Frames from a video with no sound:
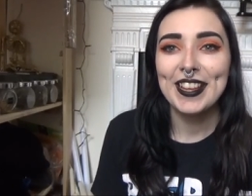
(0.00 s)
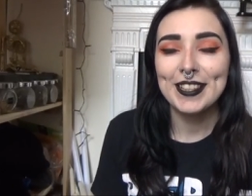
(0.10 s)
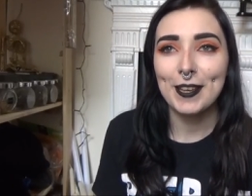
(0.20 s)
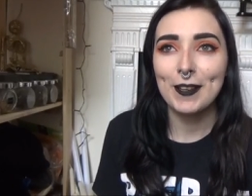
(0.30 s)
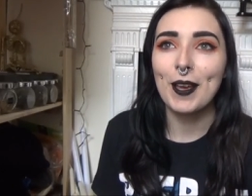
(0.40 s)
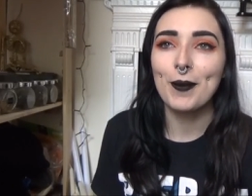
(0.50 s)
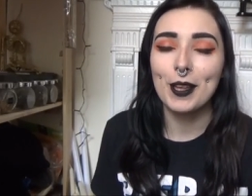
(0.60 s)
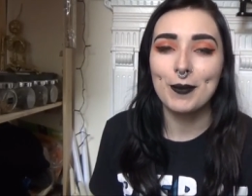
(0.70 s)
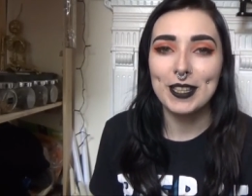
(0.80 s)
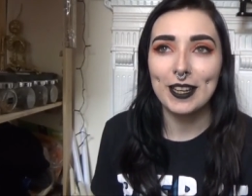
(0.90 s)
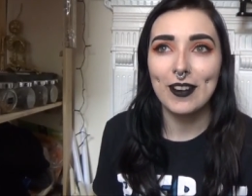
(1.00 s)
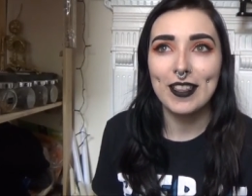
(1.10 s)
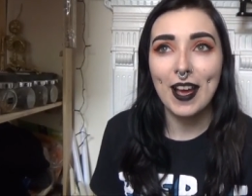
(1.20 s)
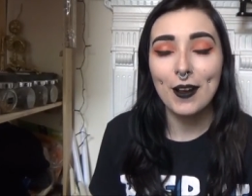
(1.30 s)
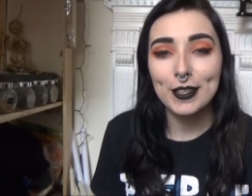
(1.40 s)
So yeah, we're going to be decorating
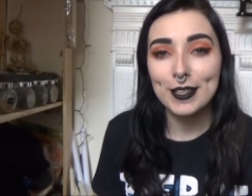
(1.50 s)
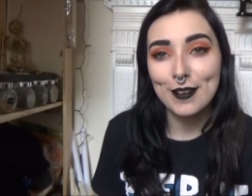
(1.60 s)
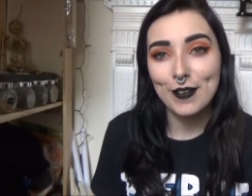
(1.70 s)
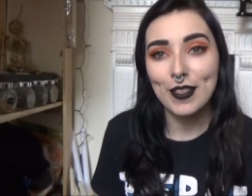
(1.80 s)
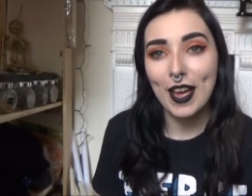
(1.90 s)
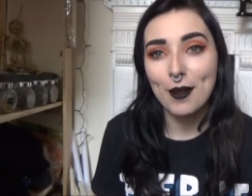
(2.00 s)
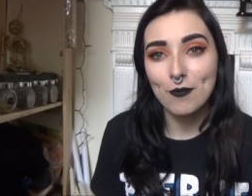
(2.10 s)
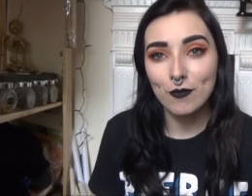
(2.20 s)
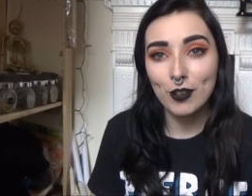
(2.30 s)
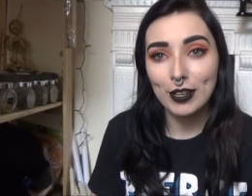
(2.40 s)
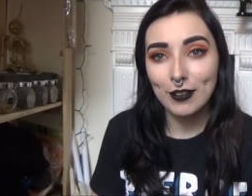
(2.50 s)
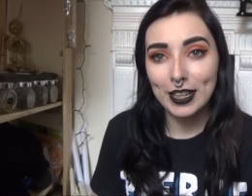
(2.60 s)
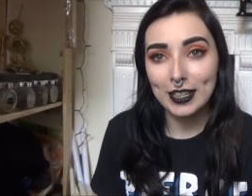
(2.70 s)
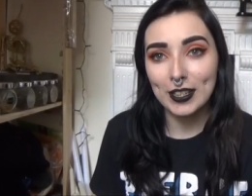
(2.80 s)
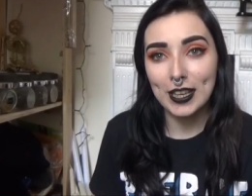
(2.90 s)
the house and stuff like that. I'm really really
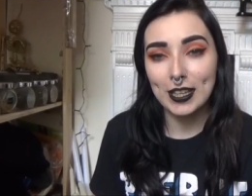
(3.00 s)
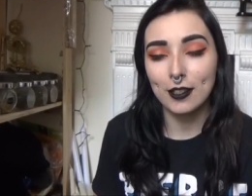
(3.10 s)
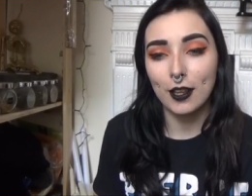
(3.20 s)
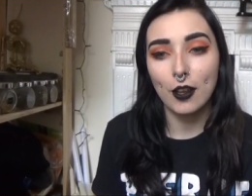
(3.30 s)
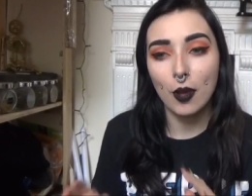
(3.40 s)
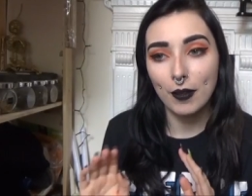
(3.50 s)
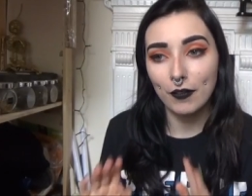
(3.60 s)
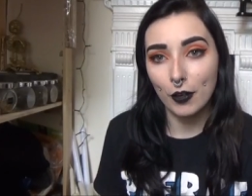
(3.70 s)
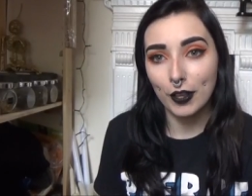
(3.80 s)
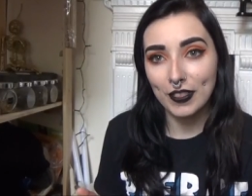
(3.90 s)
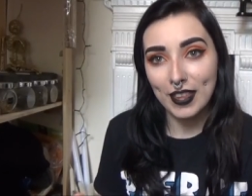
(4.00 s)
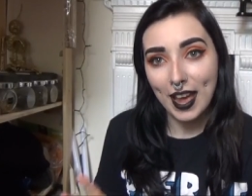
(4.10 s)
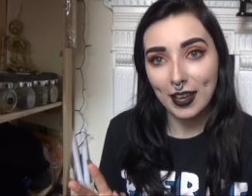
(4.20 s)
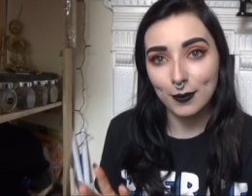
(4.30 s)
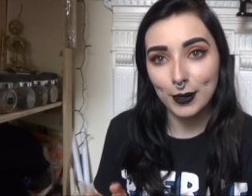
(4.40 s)
excited, so I'll be vlogging
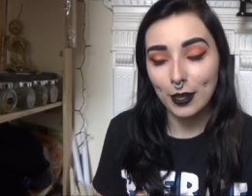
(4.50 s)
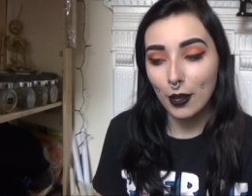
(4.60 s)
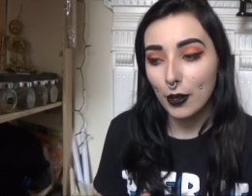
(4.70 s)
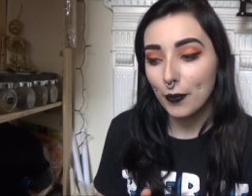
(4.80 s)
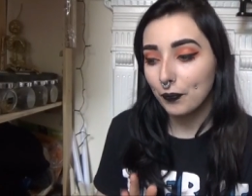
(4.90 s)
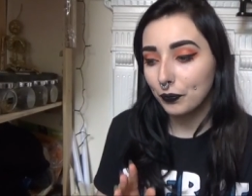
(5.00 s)
that as we go.